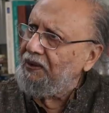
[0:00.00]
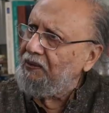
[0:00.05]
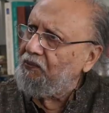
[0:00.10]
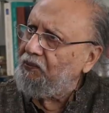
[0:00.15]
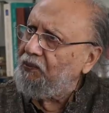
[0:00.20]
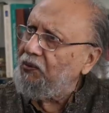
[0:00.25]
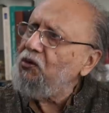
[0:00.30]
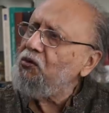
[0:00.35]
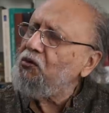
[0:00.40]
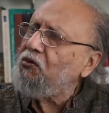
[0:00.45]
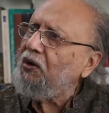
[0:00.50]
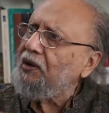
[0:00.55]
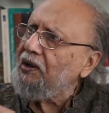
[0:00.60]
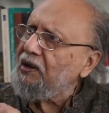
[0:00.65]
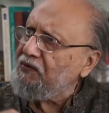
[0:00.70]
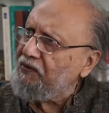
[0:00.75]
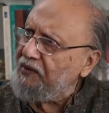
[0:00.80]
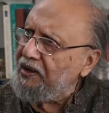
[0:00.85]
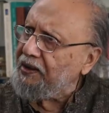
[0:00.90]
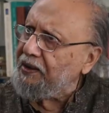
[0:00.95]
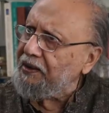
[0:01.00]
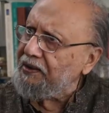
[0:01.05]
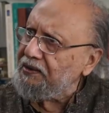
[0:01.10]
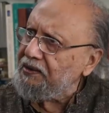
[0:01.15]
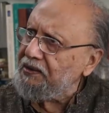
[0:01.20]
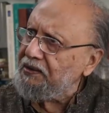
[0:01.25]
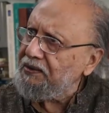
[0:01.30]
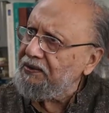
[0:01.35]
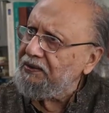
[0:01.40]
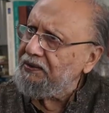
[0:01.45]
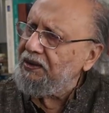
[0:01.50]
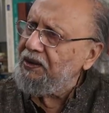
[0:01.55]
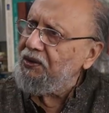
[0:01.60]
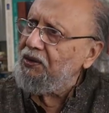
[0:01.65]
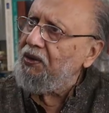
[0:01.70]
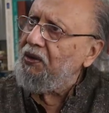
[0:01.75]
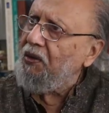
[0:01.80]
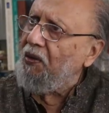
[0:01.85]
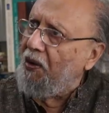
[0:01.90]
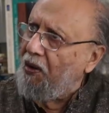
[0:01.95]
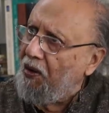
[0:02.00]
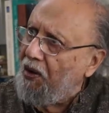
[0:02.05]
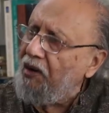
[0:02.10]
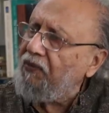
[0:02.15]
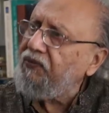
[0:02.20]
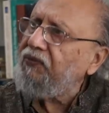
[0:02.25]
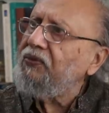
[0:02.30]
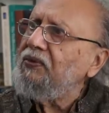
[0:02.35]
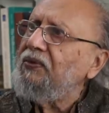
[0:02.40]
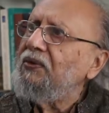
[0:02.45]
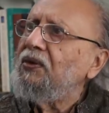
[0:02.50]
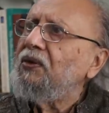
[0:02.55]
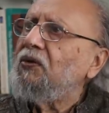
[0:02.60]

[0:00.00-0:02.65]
blue collar workers of